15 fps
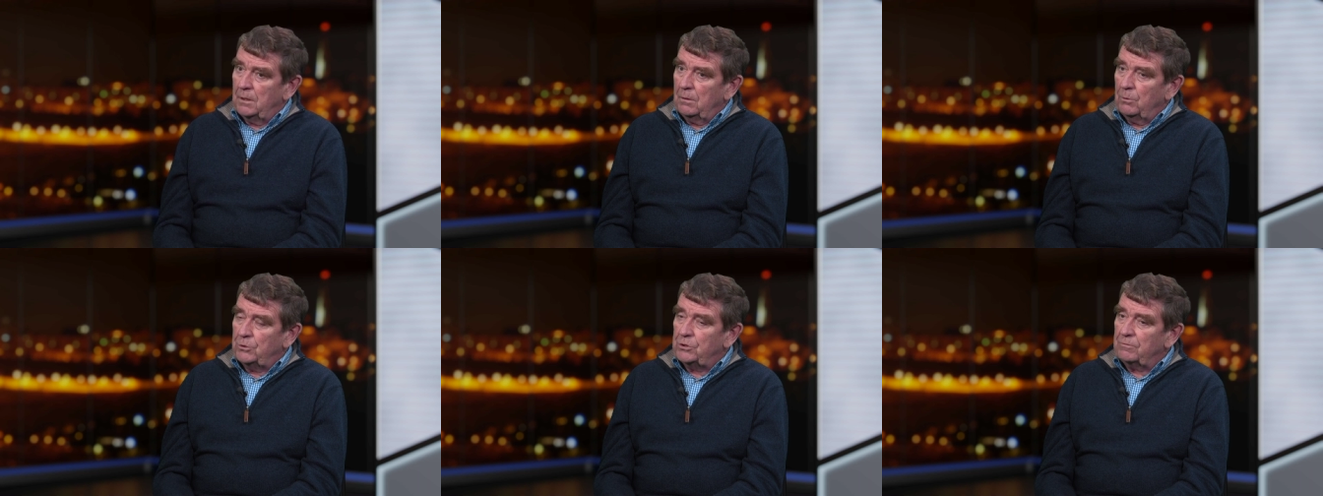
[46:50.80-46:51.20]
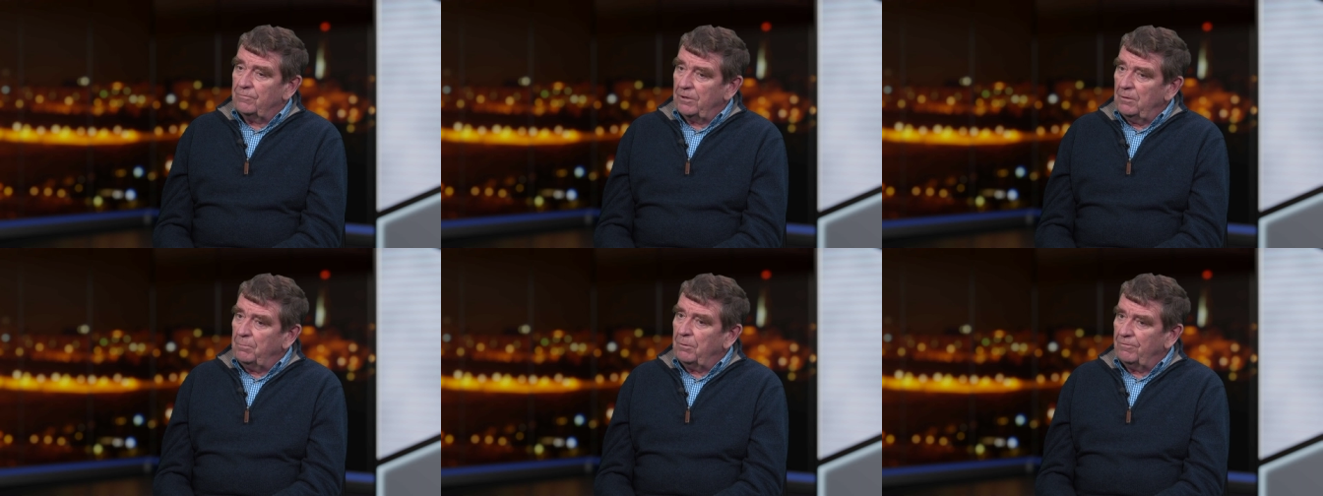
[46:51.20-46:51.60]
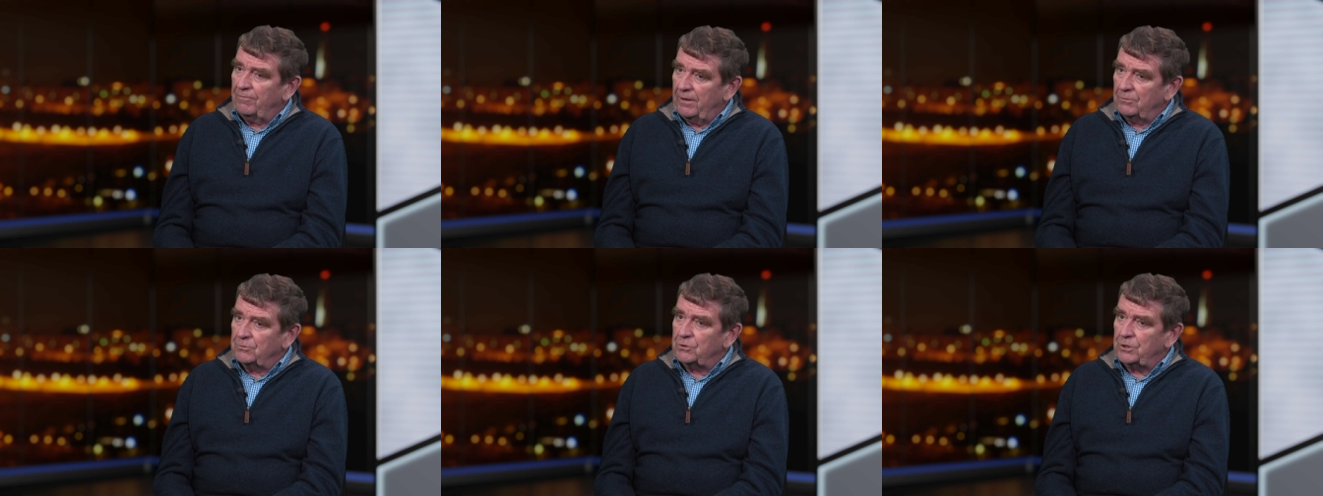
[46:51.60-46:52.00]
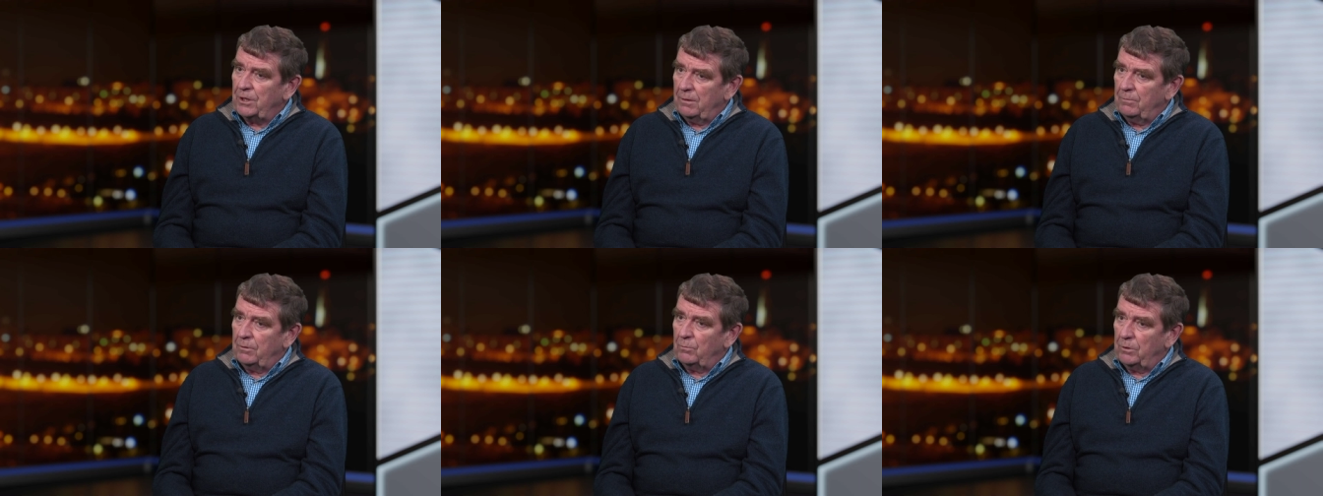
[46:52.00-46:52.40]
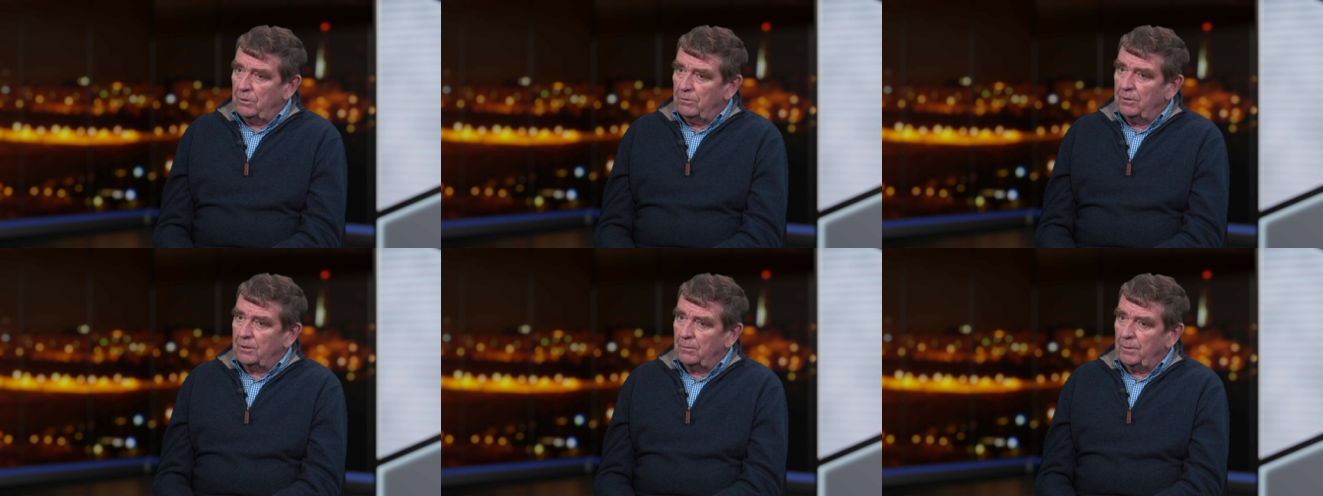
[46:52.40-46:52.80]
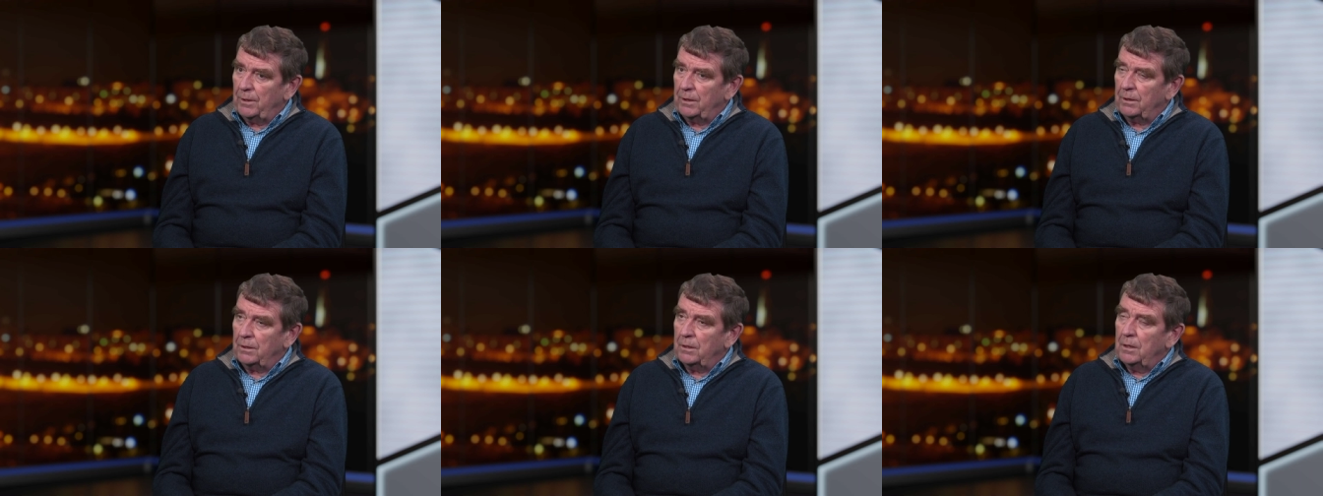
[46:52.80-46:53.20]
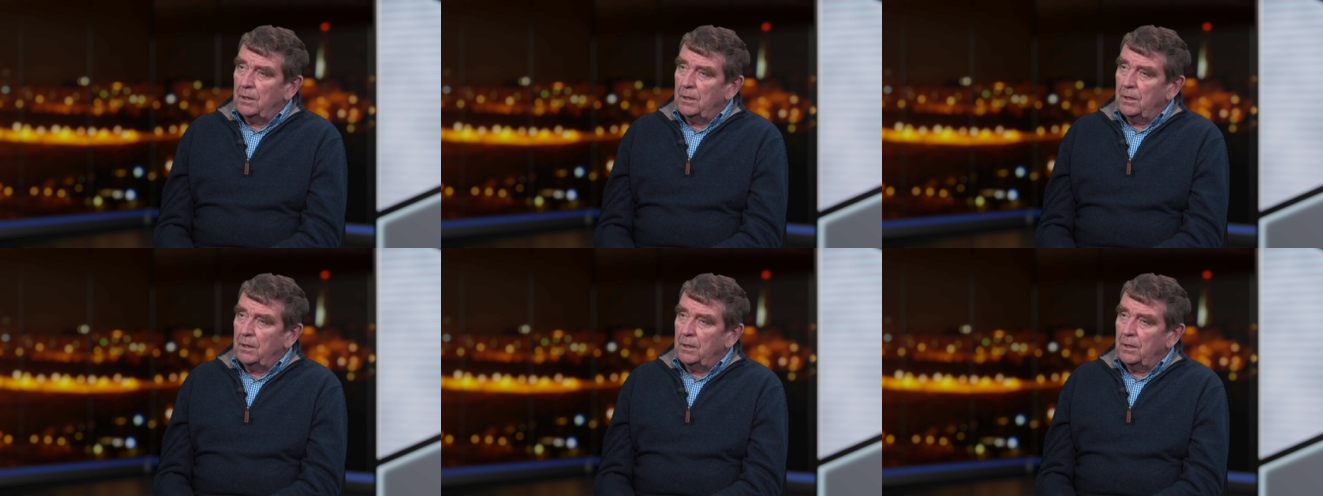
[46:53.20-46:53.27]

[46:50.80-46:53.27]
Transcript: which is a very profound statement when you think about it.